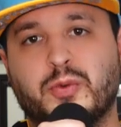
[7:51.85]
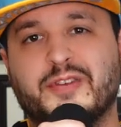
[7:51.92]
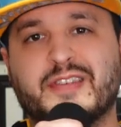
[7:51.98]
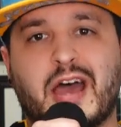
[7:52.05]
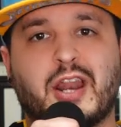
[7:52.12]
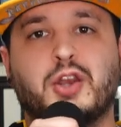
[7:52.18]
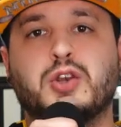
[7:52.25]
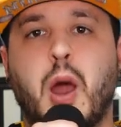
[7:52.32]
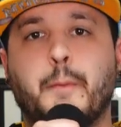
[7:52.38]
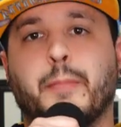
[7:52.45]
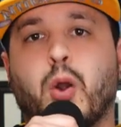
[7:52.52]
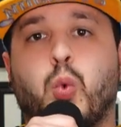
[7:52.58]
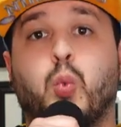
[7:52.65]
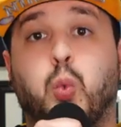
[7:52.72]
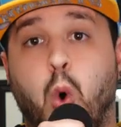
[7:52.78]
He's not a
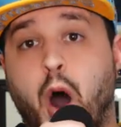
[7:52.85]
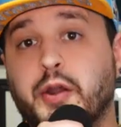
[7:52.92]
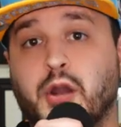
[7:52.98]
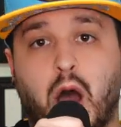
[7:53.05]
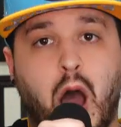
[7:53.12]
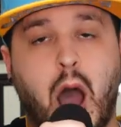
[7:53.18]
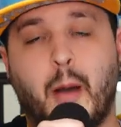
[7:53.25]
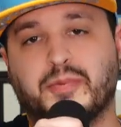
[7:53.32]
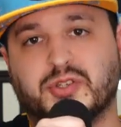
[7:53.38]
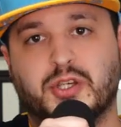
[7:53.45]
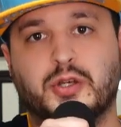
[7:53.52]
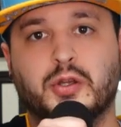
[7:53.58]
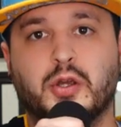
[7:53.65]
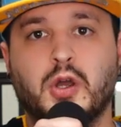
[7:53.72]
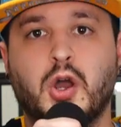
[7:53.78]
number one
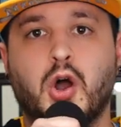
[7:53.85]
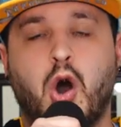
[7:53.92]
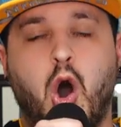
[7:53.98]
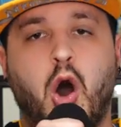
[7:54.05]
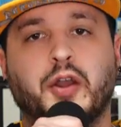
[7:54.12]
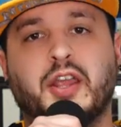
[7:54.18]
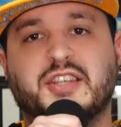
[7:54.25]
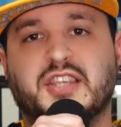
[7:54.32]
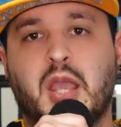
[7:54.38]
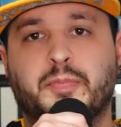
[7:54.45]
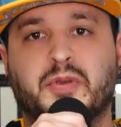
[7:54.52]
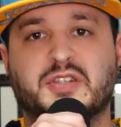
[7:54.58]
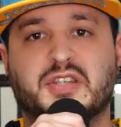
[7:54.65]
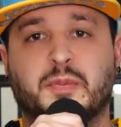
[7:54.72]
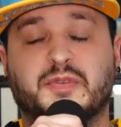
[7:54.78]
option on a
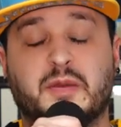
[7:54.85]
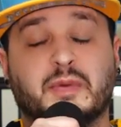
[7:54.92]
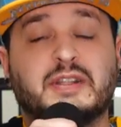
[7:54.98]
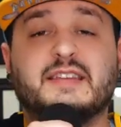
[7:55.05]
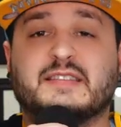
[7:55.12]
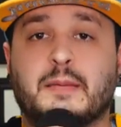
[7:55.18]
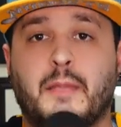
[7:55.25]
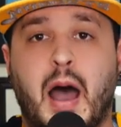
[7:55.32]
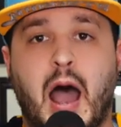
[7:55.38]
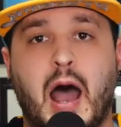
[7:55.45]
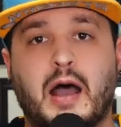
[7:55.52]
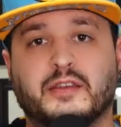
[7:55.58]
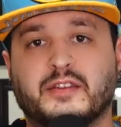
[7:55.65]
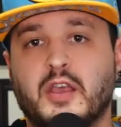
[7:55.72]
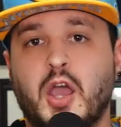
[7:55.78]
championship team, at least in my
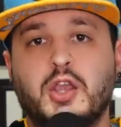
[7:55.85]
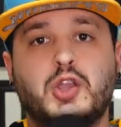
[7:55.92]
eyes.